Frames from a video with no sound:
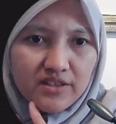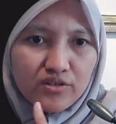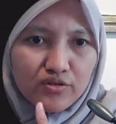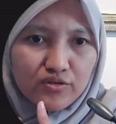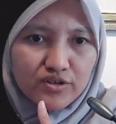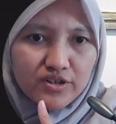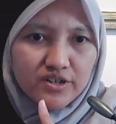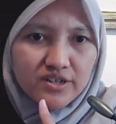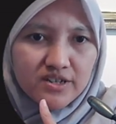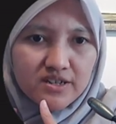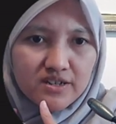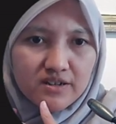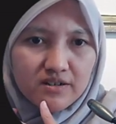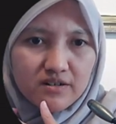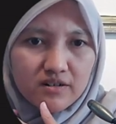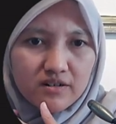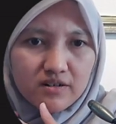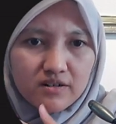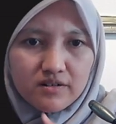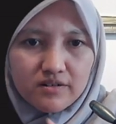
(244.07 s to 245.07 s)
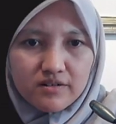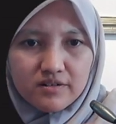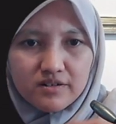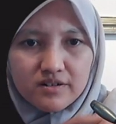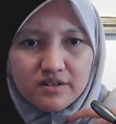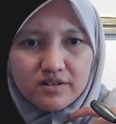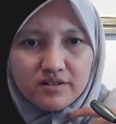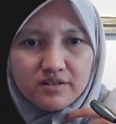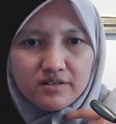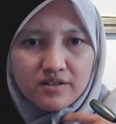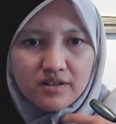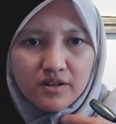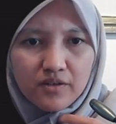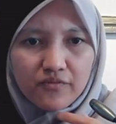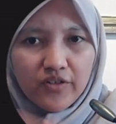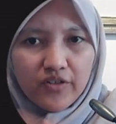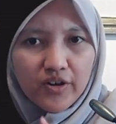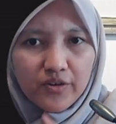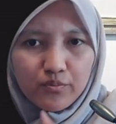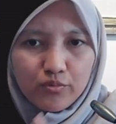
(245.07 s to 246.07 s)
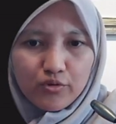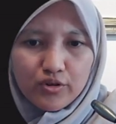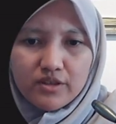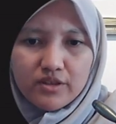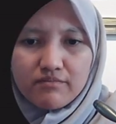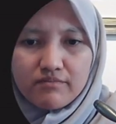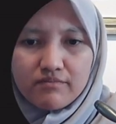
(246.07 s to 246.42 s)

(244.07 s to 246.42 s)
just earn 5 points.